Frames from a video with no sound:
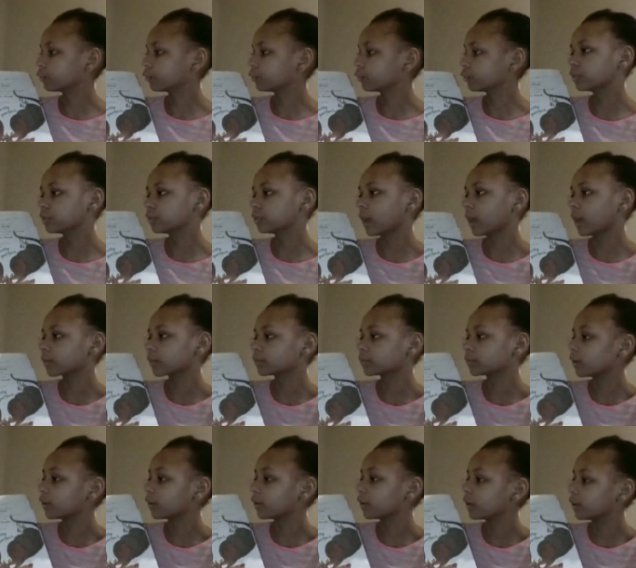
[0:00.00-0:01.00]
through
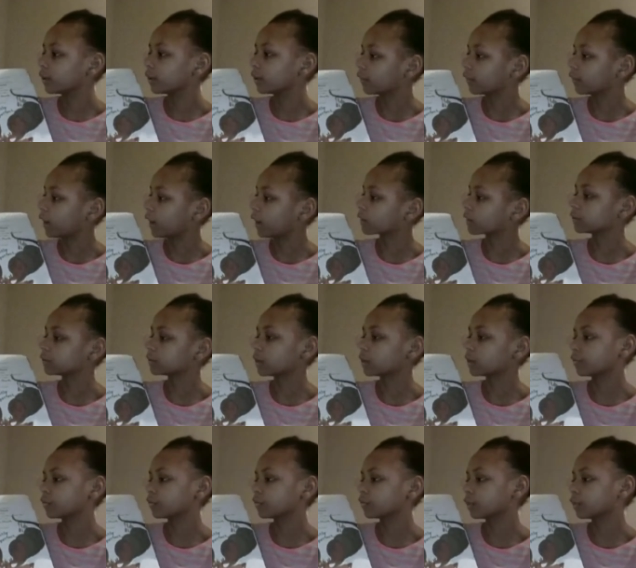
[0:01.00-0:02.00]
stacks and
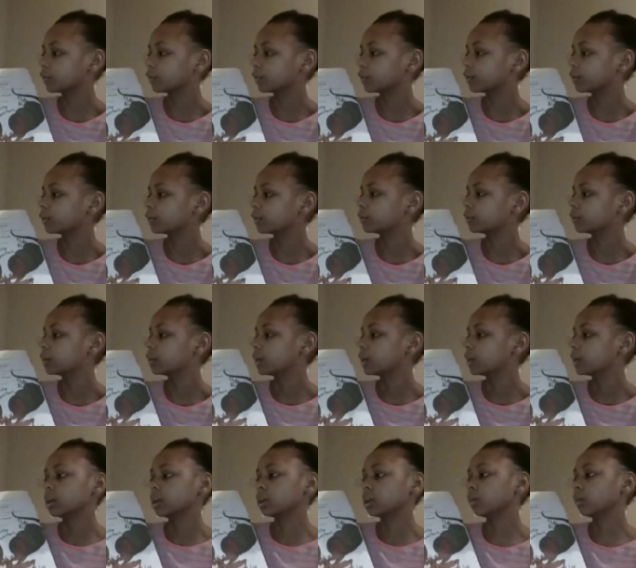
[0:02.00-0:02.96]
racks of cookbooks.